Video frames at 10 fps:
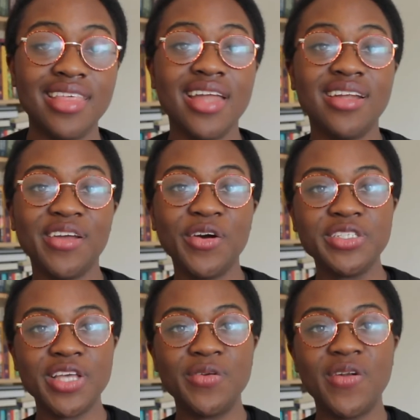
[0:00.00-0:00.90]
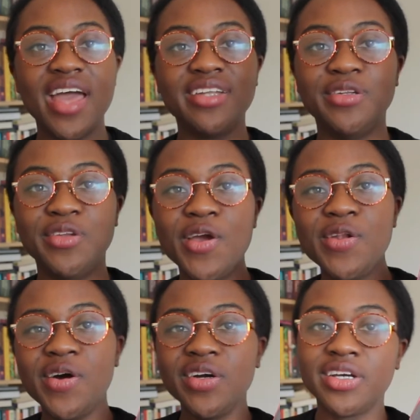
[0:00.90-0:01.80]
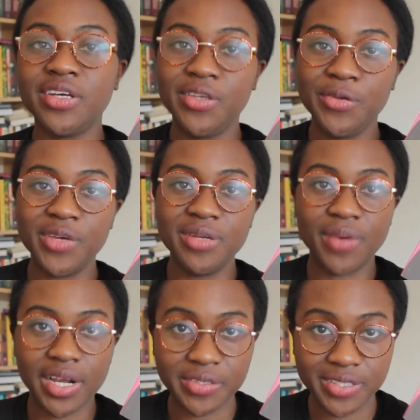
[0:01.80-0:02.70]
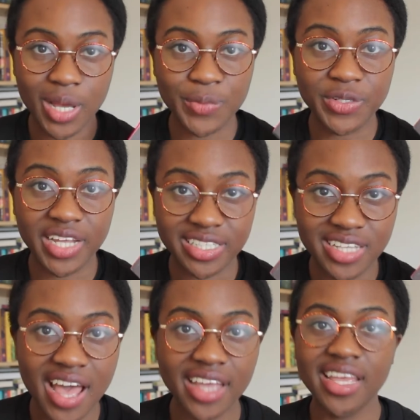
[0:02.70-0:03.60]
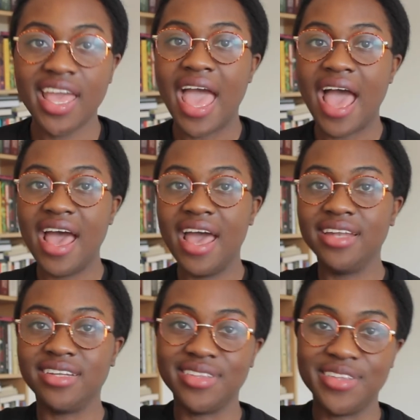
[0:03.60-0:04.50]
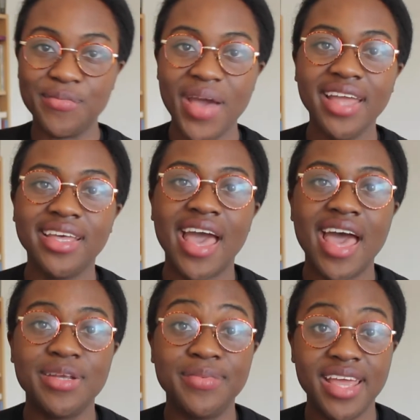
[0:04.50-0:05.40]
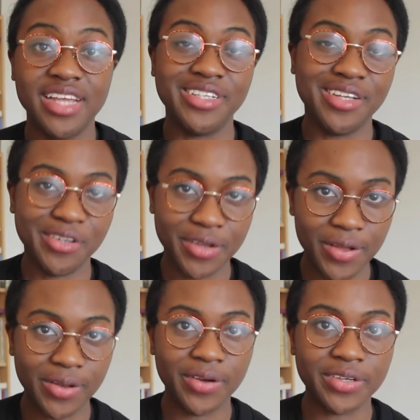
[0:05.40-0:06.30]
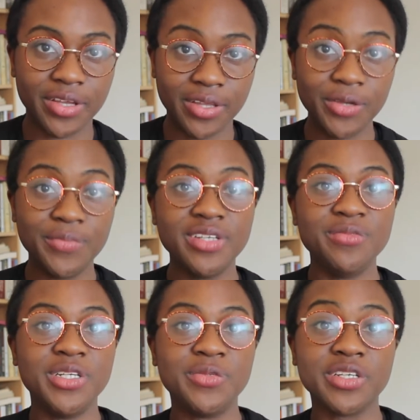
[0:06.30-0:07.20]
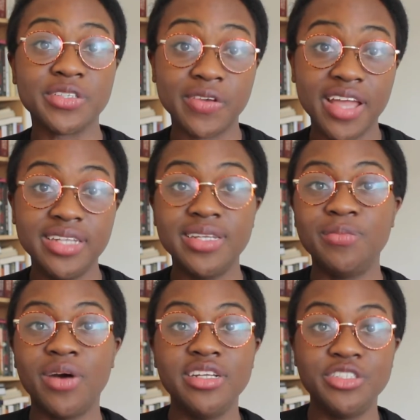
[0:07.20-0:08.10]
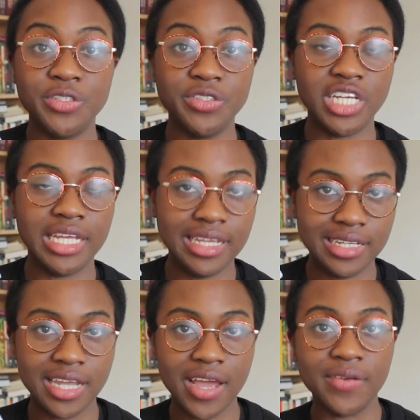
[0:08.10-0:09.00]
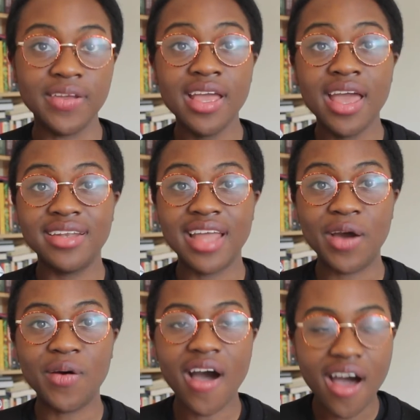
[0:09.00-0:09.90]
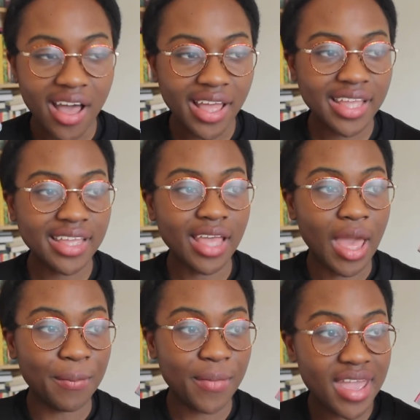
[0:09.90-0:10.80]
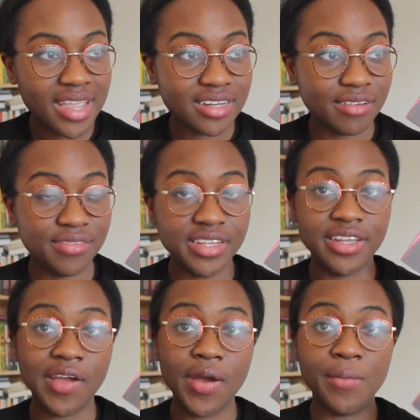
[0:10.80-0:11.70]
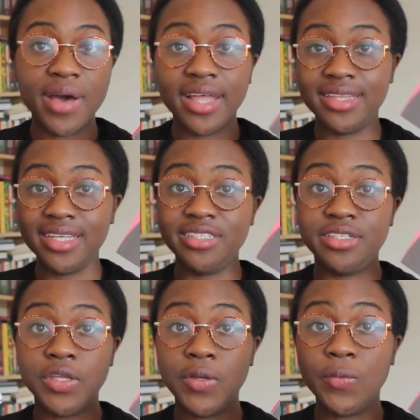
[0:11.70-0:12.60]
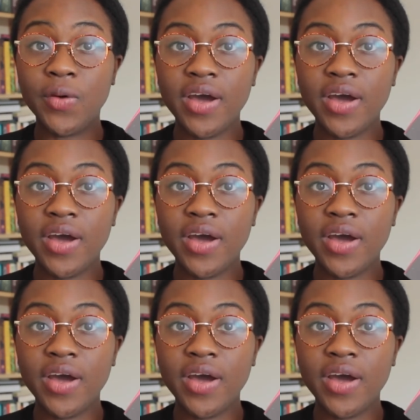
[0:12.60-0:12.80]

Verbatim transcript: and then I also read No Longer Human by Osamu Dazai and the manga adaptation No Longer Human, which was created by Junji Ito. Now, I made a video about these two